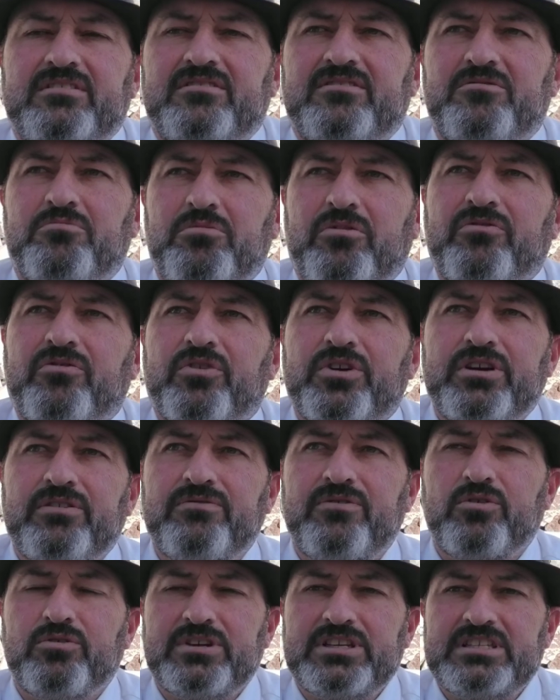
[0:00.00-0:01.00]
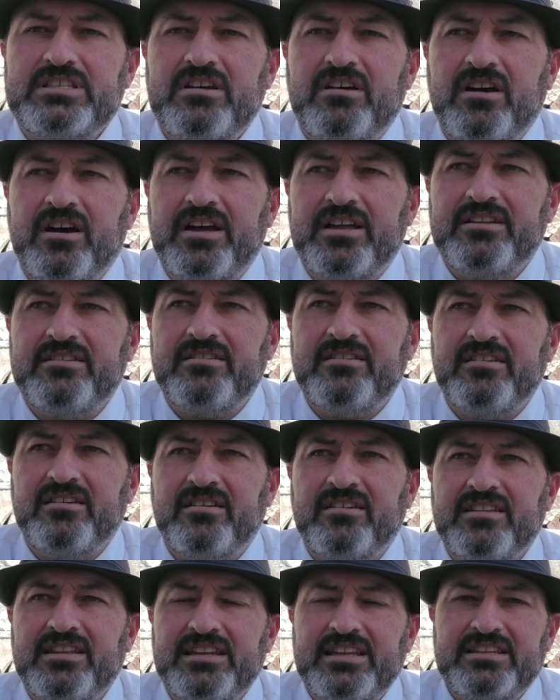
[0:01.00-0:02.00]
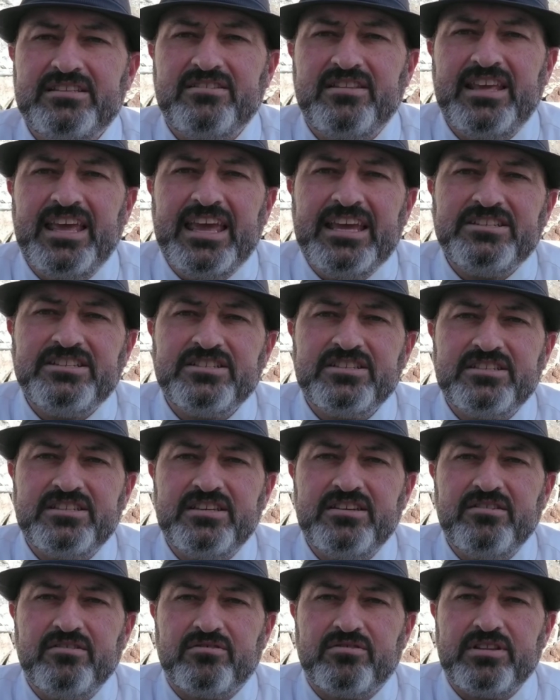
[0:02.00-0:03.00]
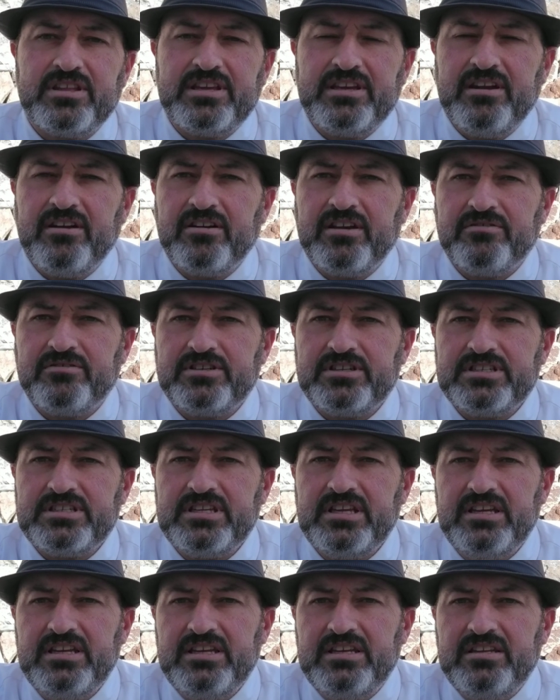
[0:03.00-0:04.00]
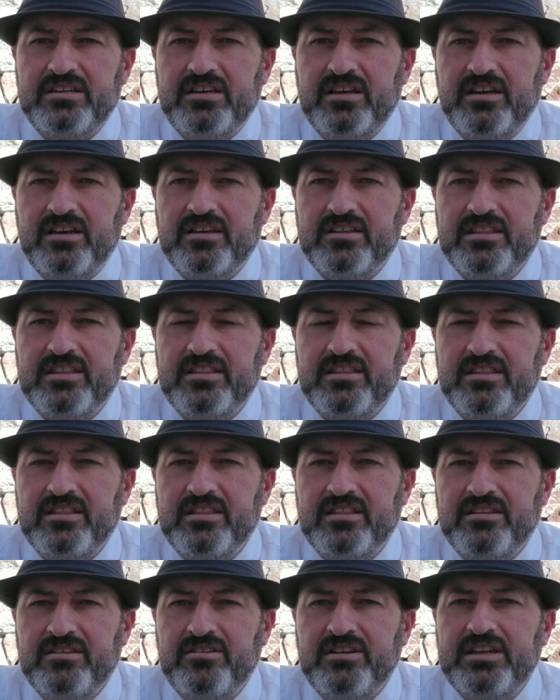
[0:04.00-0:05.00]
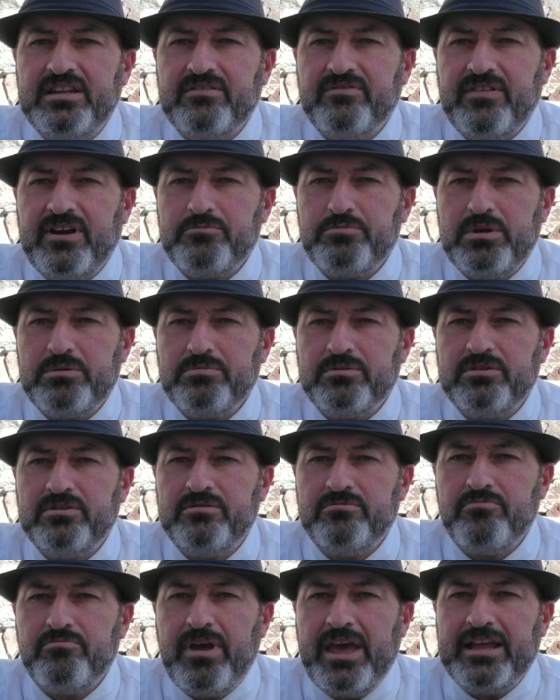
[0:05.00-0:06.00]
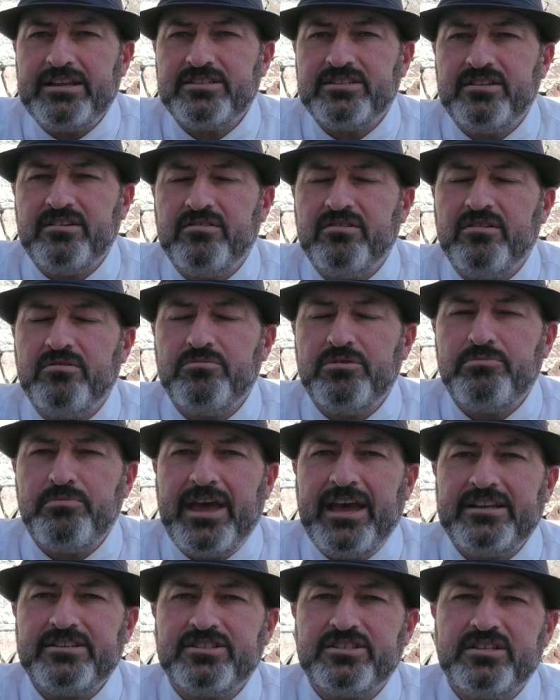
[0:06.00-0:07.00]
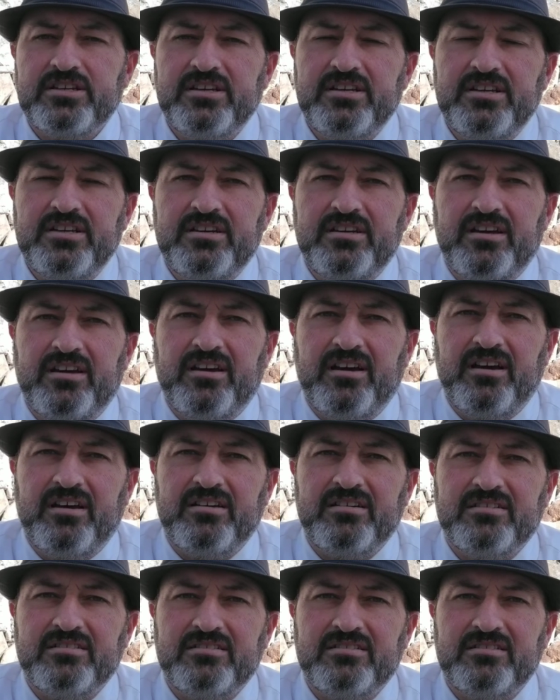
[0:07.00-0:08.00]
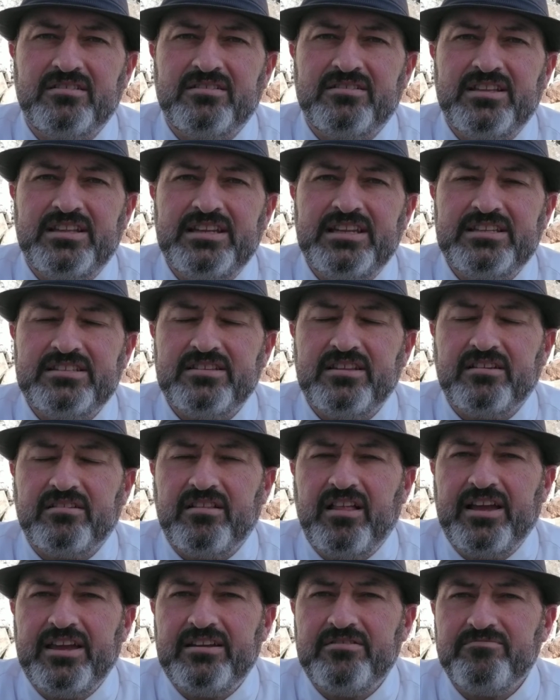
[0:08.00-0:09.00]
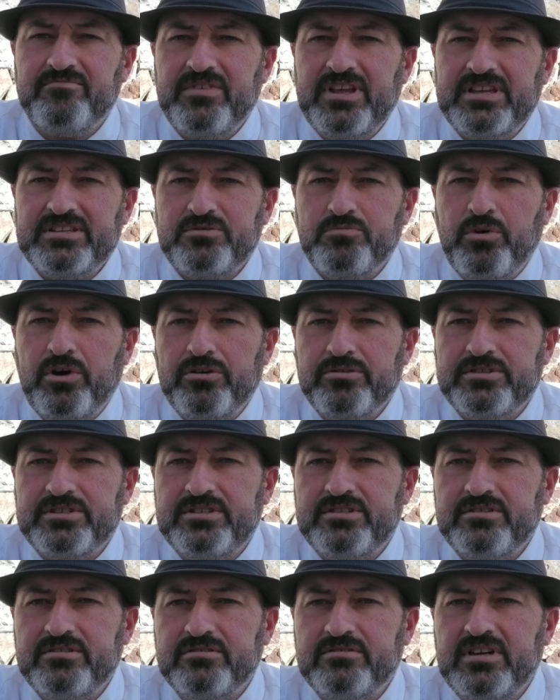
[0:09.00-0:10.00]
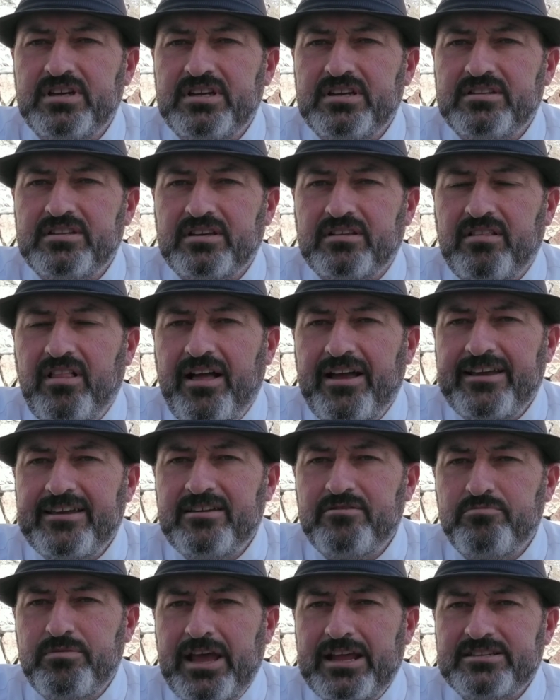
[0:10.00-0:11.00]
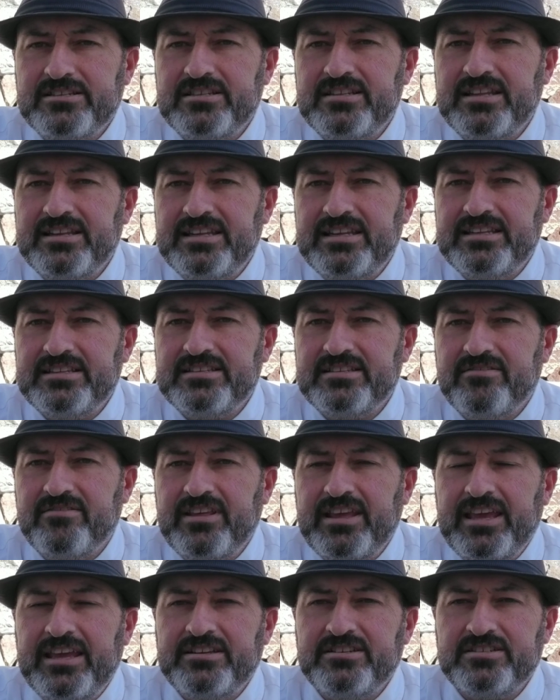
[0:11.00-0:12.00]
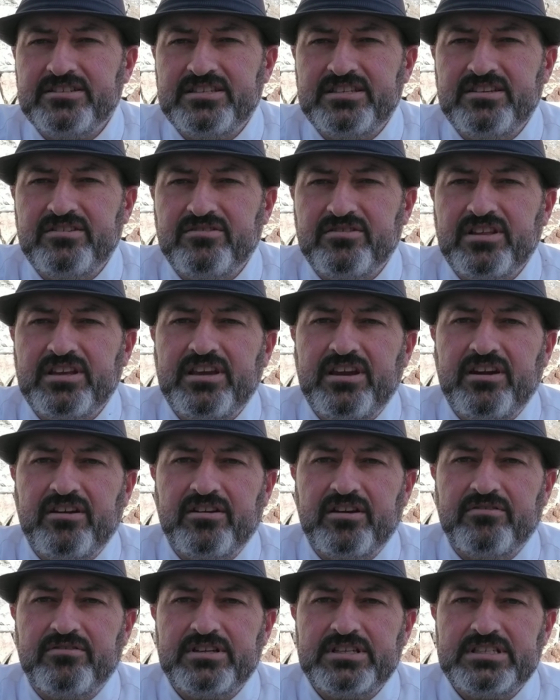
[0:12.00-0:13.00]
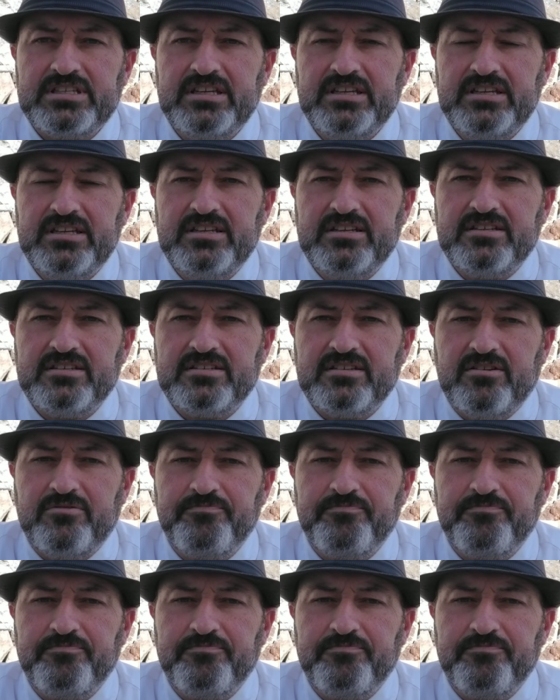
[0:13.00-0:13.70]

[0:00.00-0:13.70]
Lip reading: before you focus on the needs of the agency or the caregivers. You need to find people who match the home and match the needs of the client, as opposed to the client matching the needs of the agency or the caregivers. So,